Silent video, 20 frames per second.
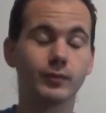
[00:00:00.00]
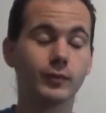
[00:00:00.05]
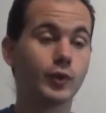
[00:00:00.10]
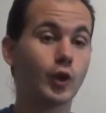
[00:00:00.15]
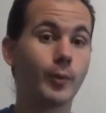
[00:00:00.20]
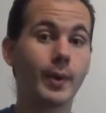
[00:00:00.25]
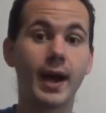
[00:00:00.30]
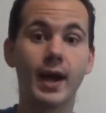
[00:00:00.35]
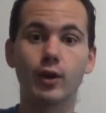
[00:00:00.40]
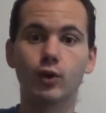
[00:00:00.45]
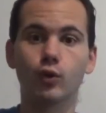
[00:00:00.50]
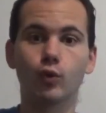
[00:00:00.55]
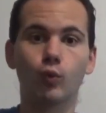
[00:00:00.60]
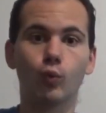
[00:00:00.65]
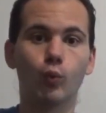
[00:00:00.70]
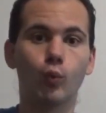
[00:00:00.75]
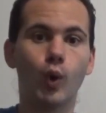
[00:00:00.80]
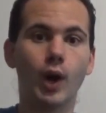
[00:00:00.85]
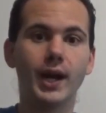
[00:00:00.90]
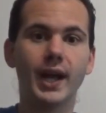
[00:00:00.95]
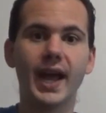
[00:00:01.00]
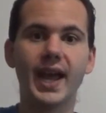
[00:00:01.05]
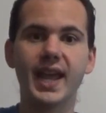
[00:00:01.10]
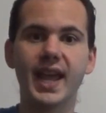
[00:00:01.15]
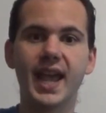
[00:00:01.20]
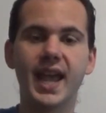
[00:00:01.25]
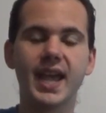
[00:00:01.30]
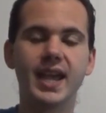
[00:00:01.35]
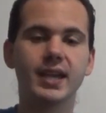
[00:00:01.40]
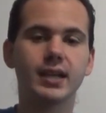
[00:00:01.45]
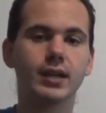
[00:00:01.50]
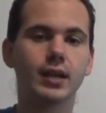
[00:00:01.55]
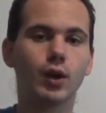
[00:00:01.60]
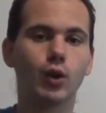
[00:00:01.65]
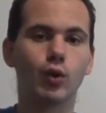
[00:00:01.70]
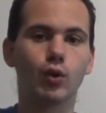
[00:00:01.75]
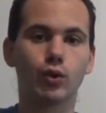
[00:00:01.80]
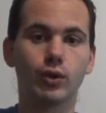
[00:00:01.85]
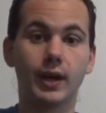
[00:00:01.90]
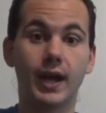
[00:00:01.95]
No matter what I ate
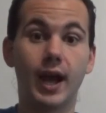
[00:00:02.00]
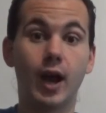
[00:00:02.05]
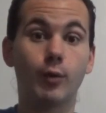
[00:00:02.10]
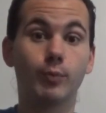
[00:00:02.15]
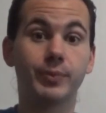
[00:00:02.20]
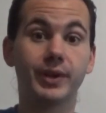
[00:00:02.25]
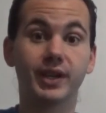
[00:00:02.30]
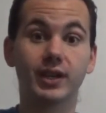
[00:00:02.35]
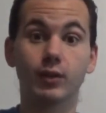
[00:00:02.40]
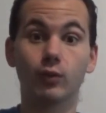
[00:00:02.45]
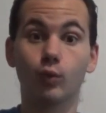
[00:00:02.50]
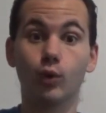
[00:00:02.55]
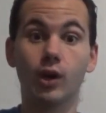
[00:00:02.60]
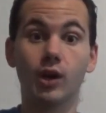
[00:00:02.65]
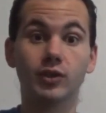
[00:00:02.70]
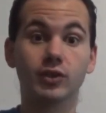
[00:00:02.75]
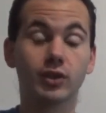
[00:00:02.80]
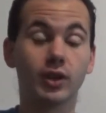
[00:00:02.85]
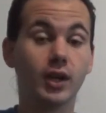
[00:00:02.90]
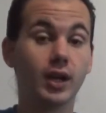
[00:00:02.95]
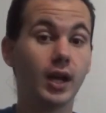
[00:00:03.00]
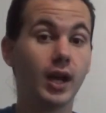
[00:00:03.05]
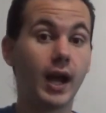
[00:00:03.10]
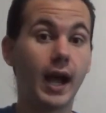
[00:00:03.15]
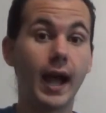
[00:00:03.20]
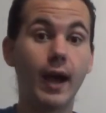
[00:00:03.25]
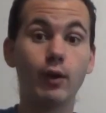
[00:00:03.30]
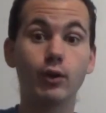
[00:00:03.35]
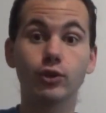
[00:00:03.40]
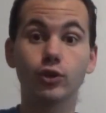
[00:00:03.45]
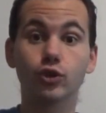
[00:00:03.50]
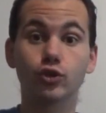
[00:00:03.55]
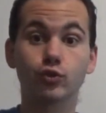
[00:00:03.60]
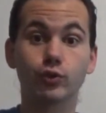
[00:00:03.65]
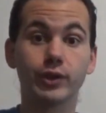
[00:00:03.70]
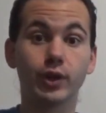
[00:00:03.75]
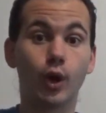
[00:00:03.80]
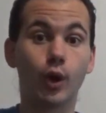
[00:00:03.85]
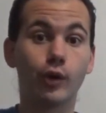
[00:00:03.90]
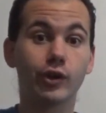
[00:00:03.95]
or how big it was, I would
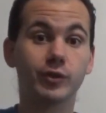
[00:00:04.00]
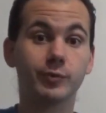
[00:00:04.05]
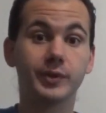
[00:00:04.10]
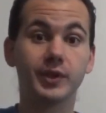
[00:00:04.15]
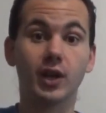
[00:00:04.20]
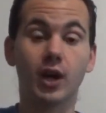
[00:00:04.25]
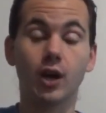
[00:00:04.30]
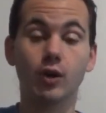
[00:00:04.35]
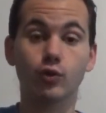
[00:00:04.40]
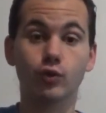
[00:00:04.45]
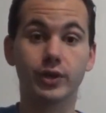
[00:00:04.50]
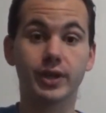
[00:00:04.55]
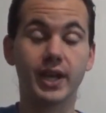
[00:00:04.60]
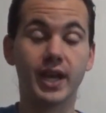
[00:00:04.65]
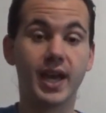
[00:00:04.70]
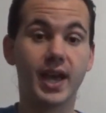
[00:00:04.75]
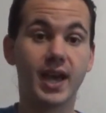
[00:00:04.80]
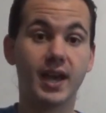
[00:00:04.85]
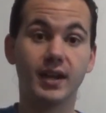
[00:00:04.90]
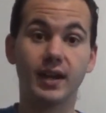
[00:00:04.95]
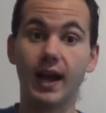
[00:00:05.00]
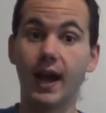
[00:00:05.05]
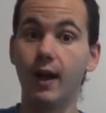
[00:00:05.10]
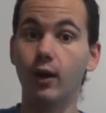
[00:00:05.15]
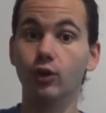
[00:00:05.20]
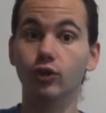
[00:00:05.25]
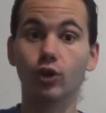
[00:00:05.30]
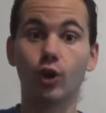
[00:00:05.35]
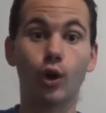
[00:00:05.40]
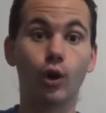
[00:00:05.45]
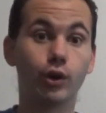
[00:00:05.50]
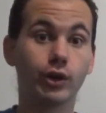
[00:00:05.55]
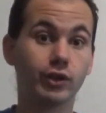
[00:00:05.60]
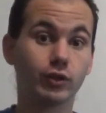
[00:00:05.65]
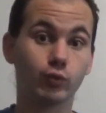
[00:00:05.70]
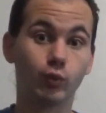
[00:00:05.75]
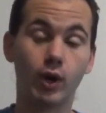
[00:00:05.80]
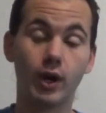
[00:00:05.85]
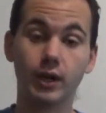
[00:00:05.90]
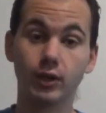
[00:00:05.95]
usually always be hungry, and I would
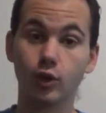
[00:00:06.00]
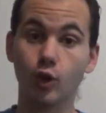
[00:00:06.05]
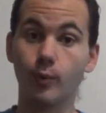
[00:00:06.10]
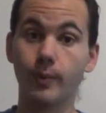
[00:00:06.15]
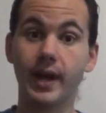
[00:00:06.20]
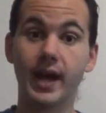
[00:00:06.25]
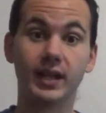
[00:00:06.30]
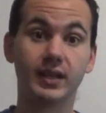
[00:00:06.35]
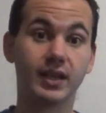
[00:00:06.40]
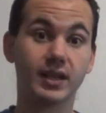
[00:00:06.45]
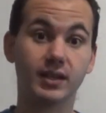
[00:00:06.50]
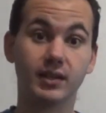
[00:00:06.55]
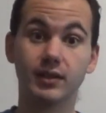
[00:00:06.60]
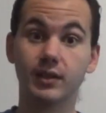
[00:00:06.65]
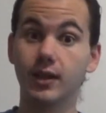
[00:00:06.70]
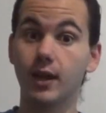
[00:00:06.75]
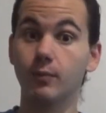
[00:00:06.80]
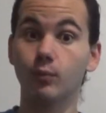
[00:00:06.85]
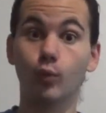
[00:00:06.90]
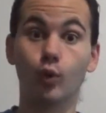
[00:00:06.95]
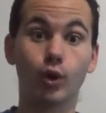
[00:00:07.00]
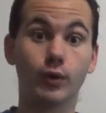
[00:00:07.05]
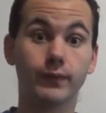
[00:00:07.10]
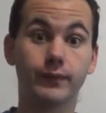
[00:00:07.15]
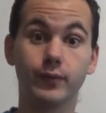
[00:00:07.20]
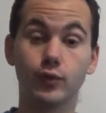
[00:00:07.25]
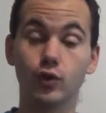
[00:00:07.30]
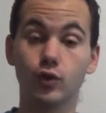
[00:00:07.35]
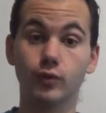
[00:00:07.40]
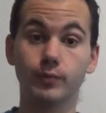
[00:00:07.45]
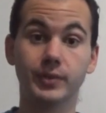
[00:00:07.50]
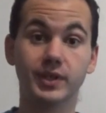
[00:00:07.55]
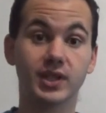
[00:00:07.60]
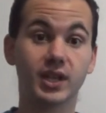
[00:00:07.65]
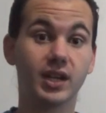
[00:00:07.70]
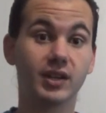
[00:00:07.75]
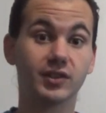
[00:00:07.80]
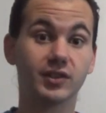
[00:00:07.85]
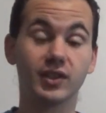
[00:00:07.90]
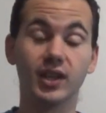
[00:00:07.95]
always want to go back and get more food
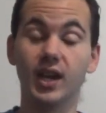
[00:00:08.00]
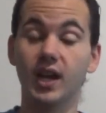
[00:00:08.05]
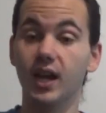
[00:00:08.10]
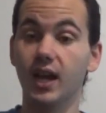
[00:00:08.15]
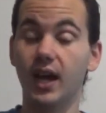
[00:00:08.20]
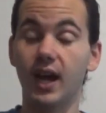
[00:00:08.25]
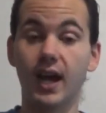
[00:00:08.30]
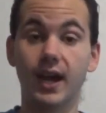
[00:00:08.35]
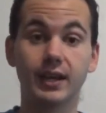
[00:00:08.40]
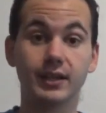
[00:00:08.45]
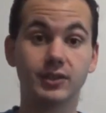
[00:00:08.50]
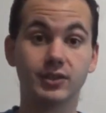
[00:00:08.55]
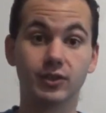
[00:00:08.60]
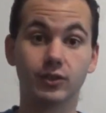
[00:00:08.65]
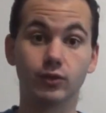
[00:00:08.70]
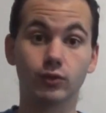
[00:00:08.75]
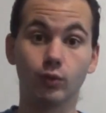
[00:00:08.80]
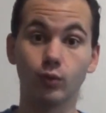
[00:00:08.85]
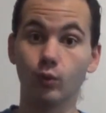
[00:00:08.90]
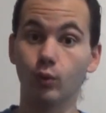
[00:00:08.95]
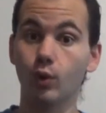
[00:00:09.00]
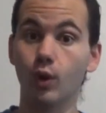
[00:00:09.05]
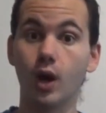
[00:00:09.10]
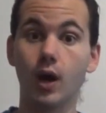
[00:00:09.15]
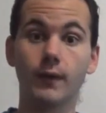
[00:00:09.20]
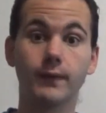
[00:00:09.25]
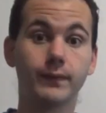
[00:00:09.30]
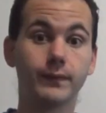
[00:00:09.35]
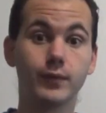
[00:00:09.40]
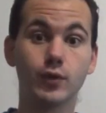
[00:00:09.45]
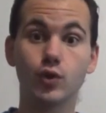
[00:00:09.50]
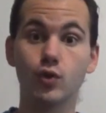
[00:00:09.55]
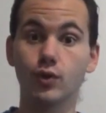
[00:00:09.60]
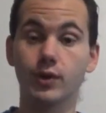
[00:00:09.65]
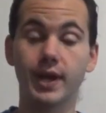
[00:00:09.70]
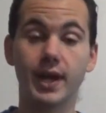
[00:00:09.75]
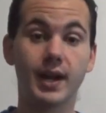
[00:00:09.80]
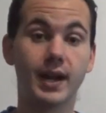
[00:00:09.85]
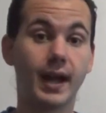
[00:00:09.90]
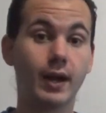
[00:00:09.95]
because I just love
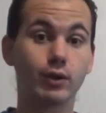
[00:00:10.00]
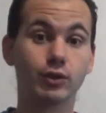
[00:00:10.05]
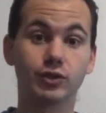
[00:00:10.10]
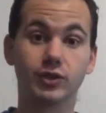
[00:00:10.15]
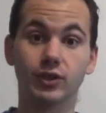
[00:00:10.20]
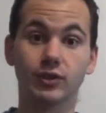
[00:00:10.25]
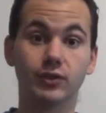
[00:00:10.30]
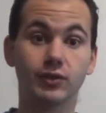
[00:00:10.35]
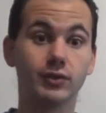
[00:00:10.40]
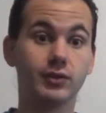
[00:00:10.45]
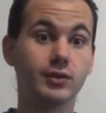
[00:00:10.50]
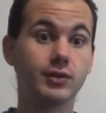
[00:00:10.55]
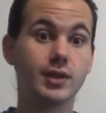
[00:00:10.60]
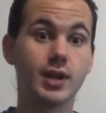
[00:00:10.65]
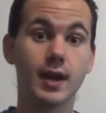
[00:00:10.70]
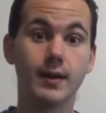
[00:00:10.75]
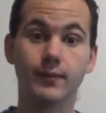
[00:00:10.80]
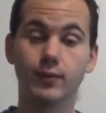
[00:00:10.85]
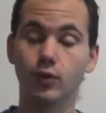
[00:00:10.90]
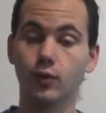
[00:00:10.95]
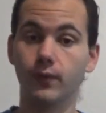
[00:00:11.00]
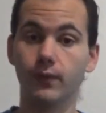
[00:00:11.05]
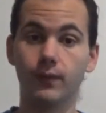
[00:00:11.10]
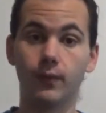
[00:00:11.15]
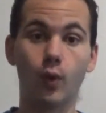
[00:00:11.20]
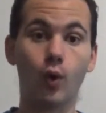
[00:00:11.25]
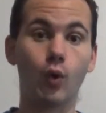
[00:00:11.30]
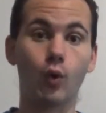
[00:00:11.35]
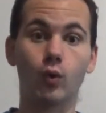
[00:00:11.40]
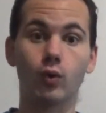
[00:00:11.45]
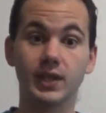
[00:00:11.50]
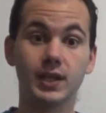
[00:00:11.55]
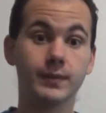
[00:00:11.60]
food, and I was just never full.